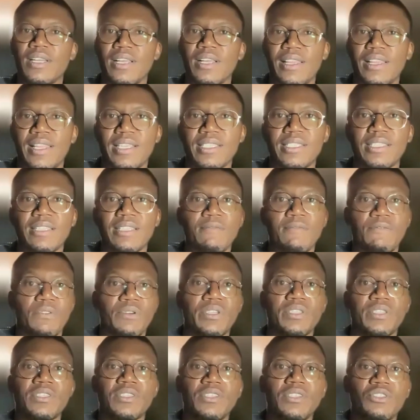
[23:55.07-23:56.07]
Let's say, for
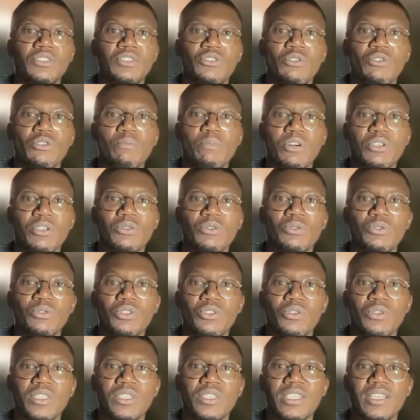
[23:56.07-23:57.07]
instance, your bottle
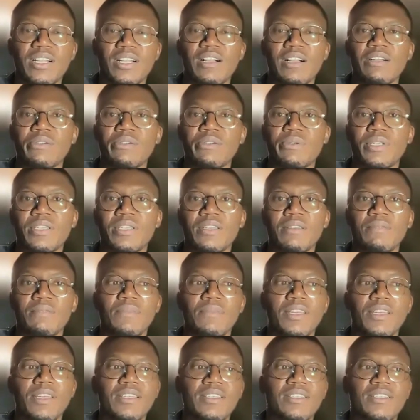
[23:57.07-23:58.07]
sorting algorithm
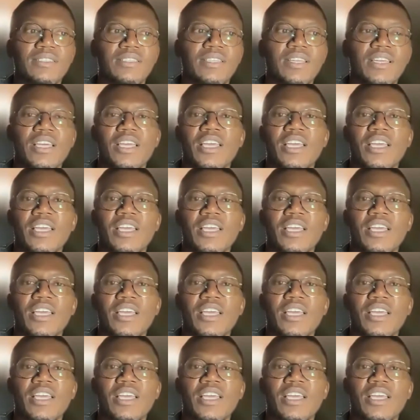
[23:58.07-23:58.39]
is